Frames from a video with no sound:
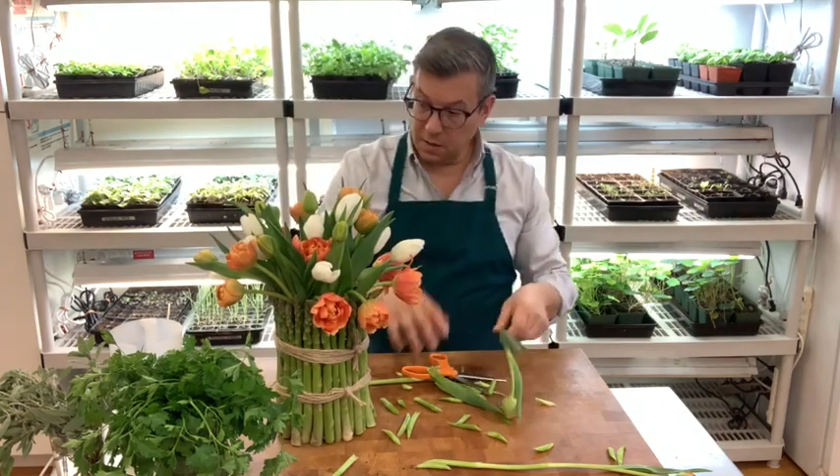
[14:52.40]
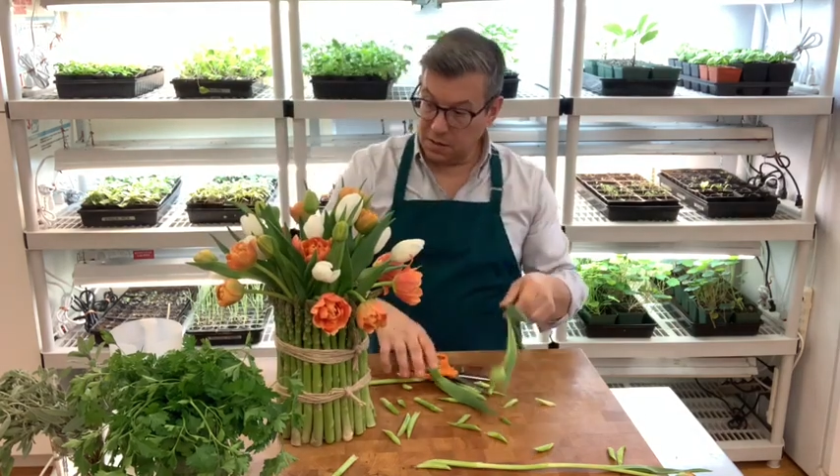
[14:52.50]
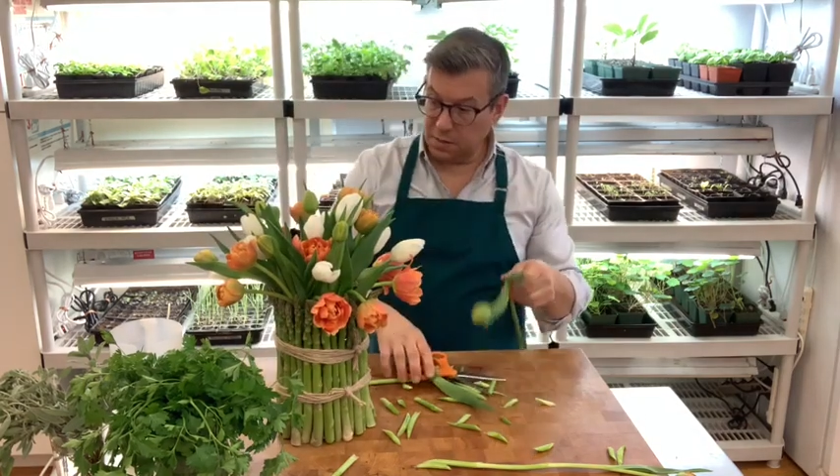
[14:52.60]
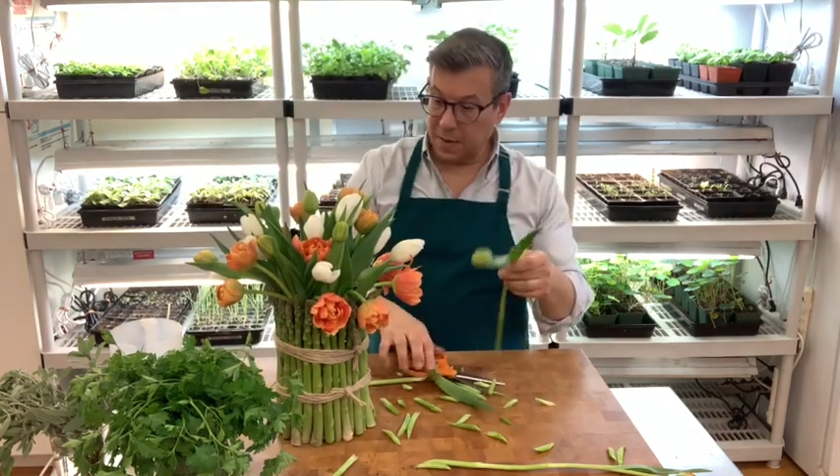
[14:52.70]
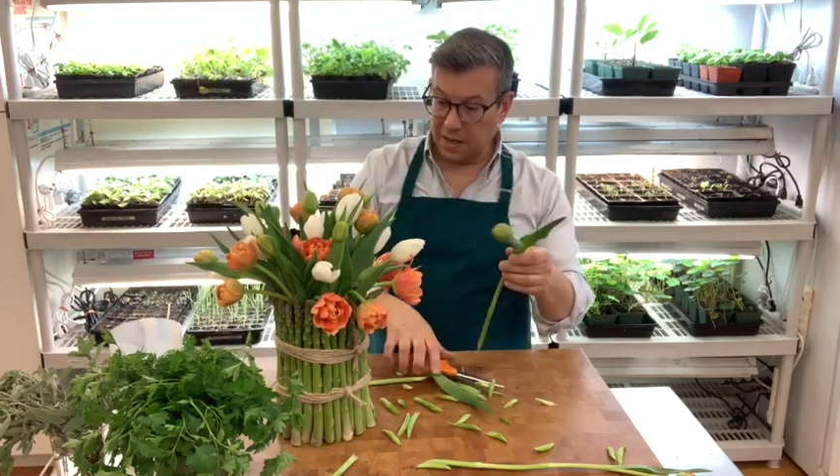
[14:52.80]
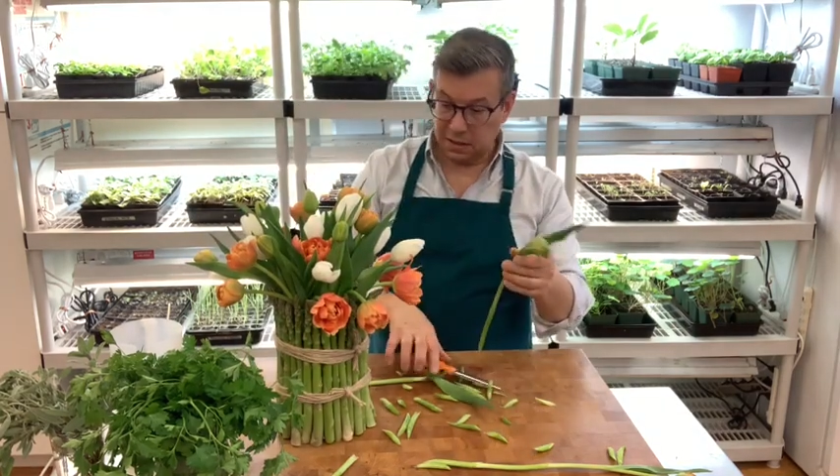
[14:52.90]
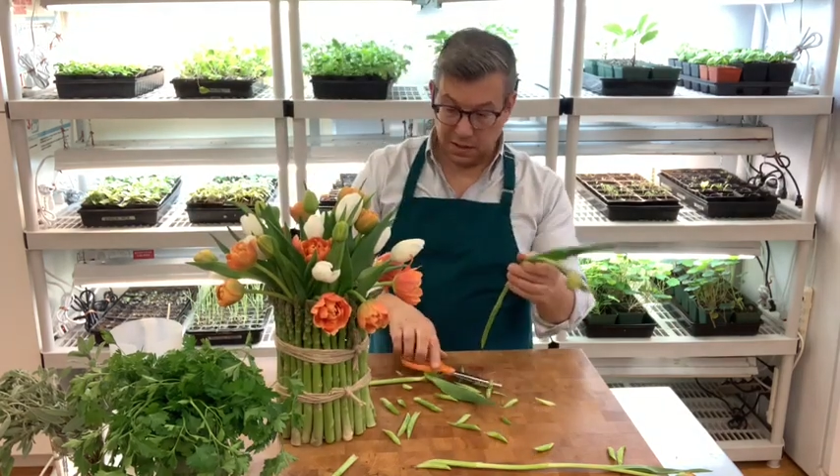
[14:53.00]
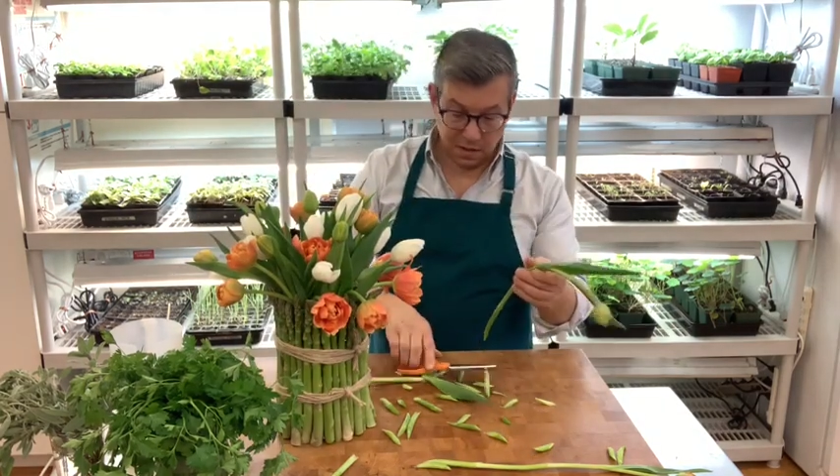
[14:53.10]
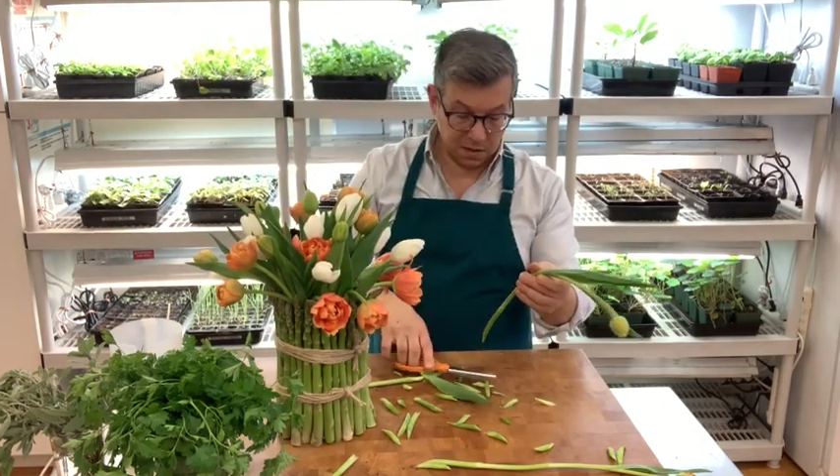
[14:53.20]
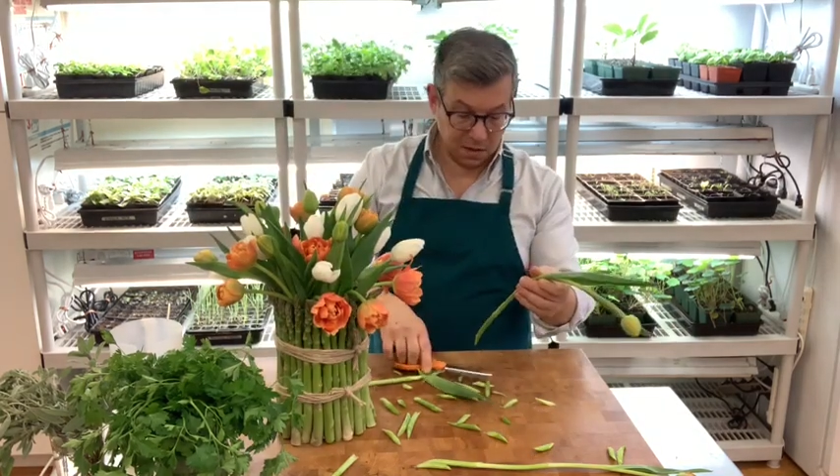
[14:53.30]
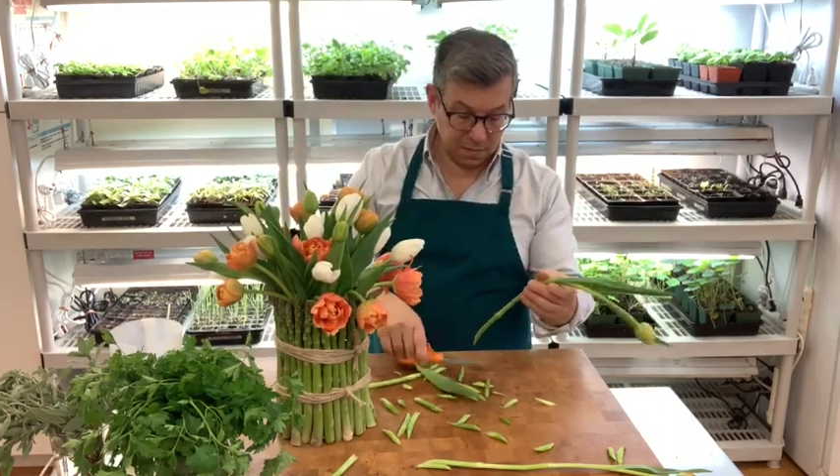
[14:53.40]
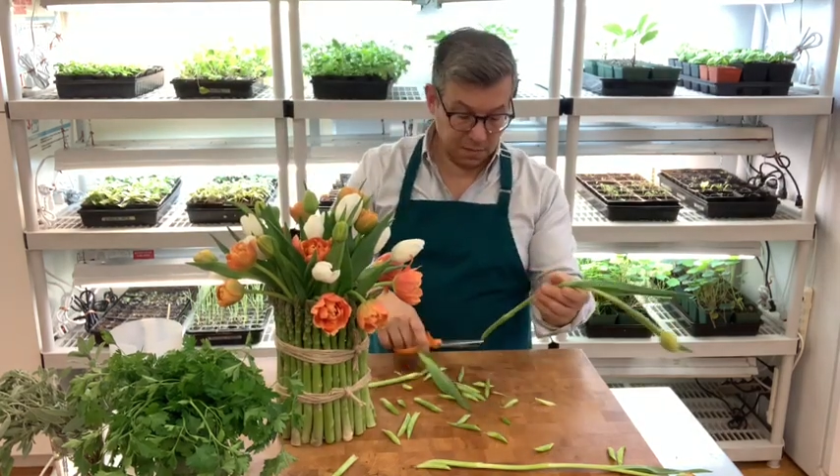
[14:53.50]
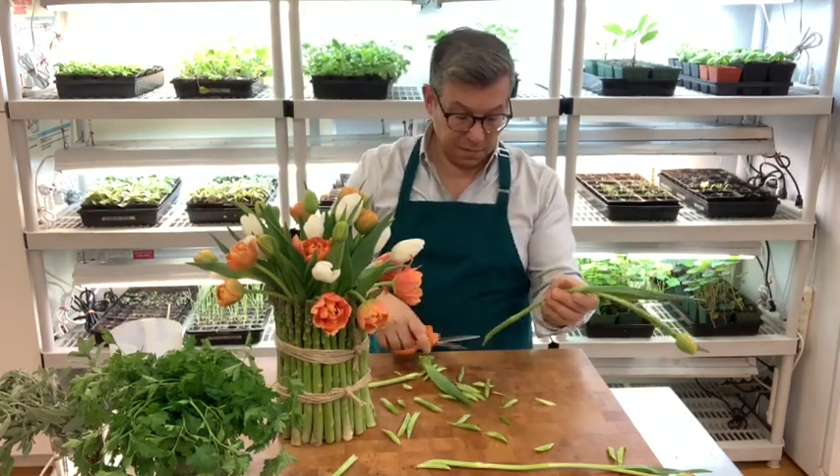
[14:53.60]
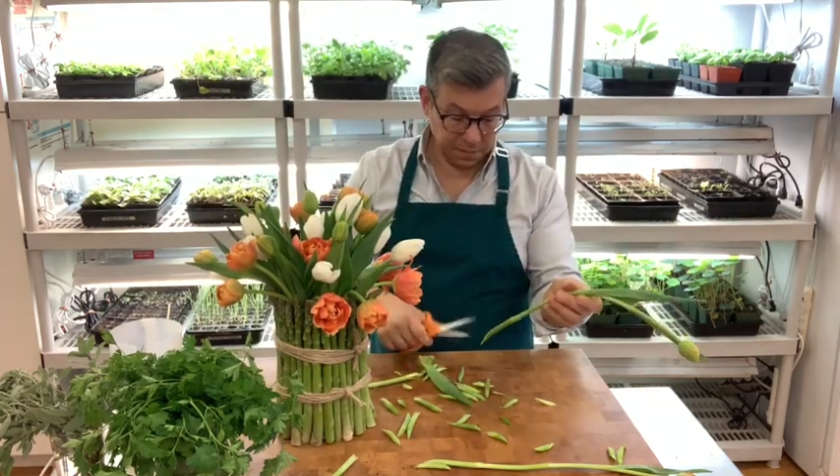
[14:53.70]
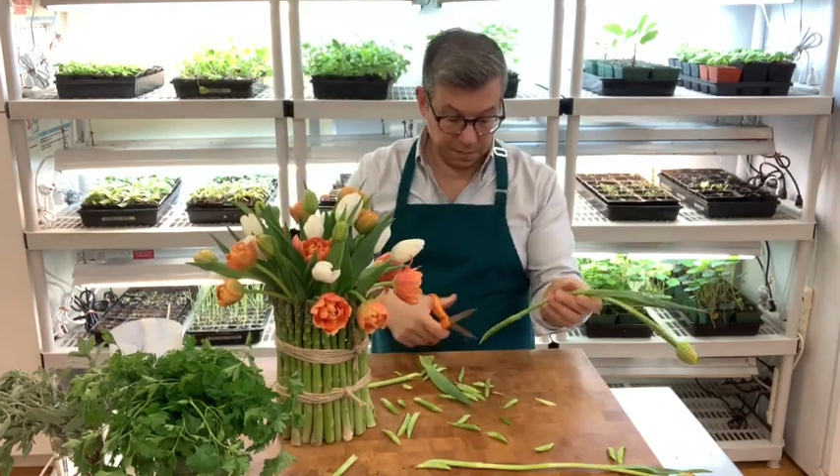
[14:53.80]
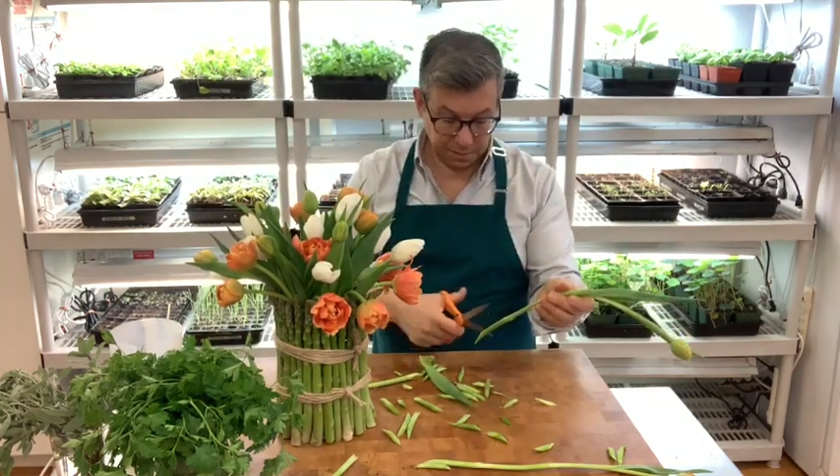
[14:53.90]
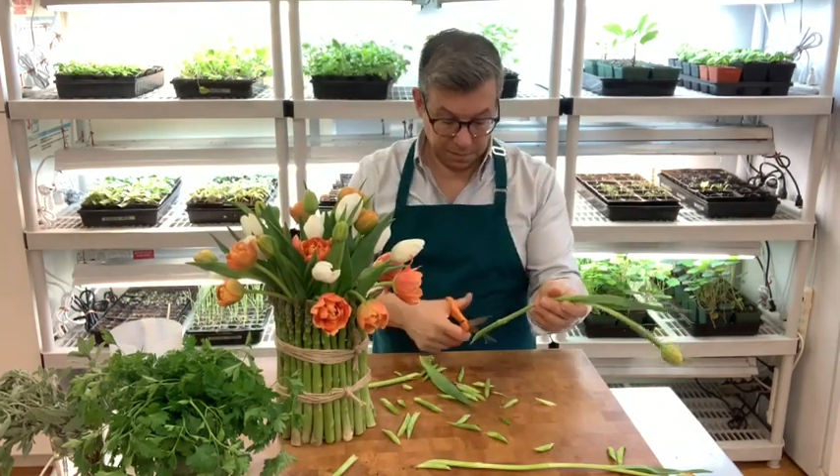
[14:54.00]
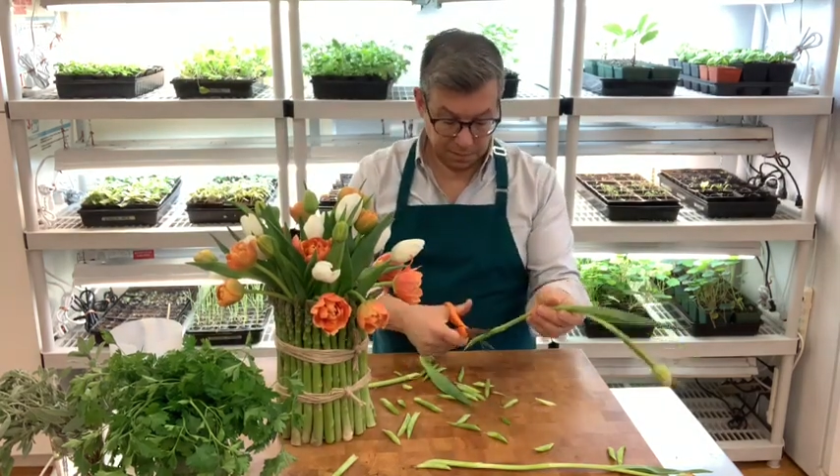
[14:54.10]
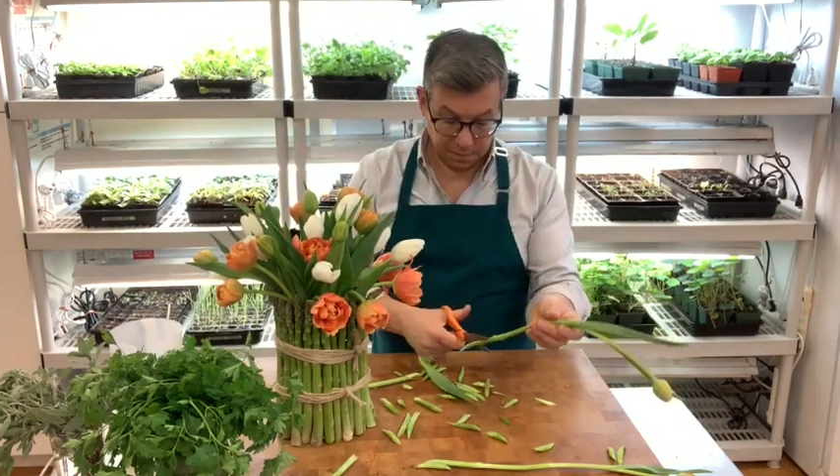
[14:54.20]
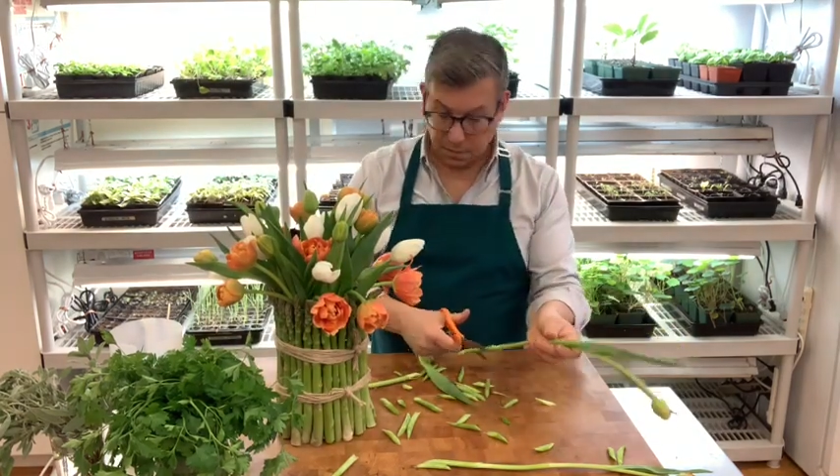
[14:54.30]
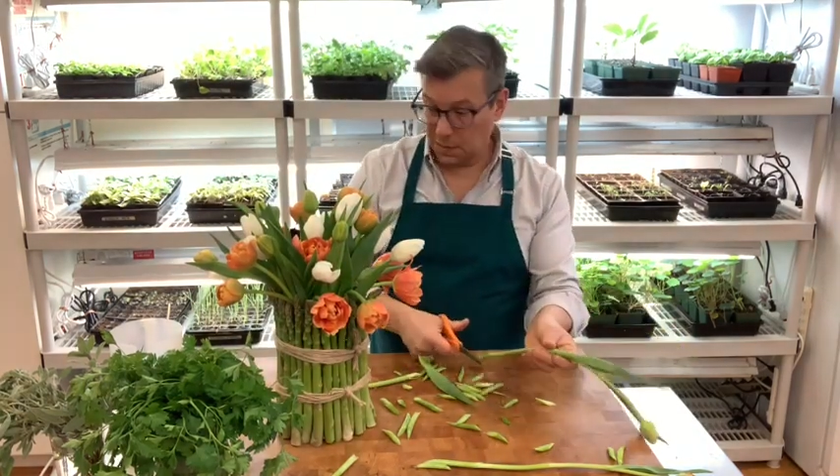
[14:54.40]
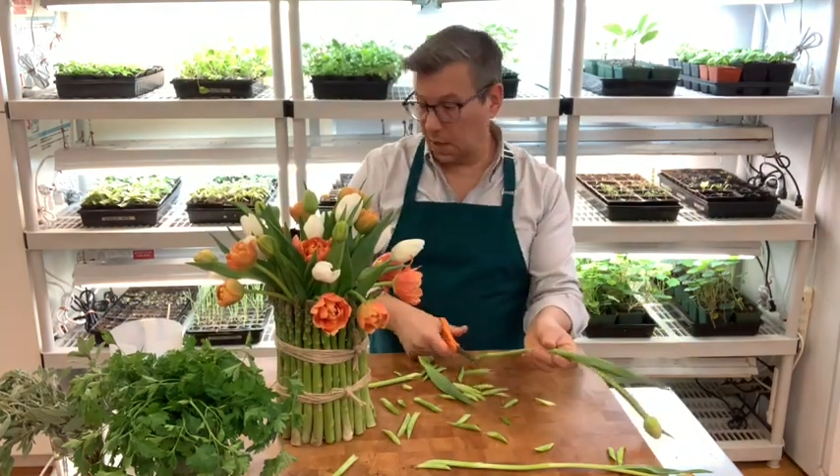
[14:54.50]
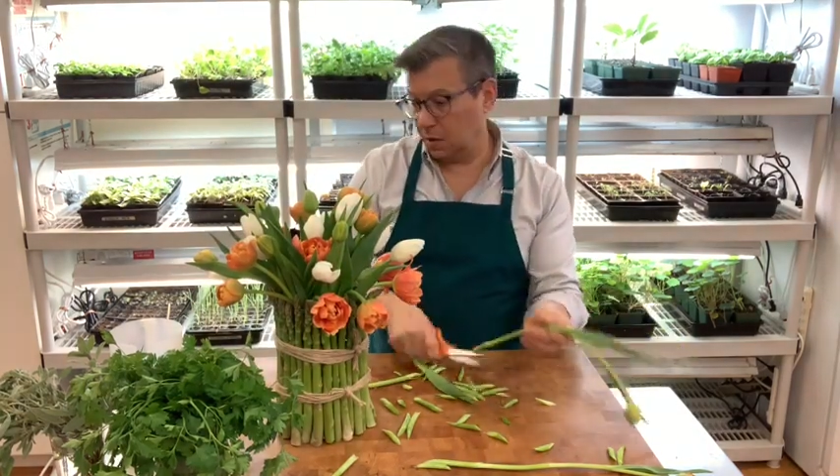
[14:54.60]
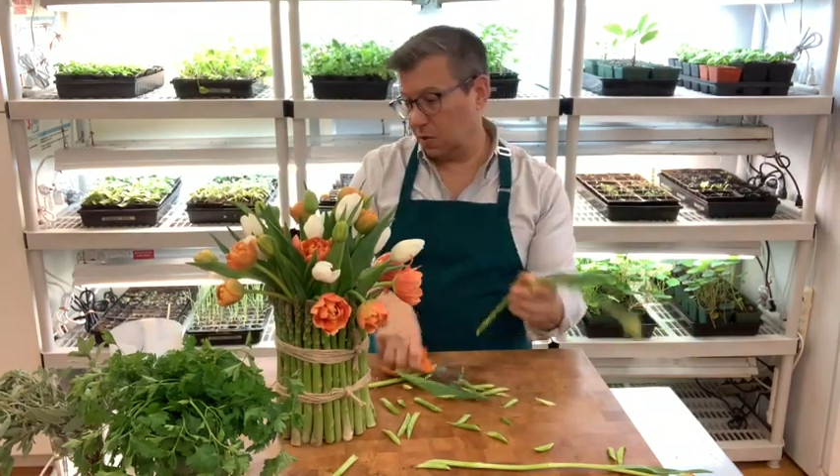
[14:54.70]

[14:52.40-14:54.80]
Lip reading: it's balanced. And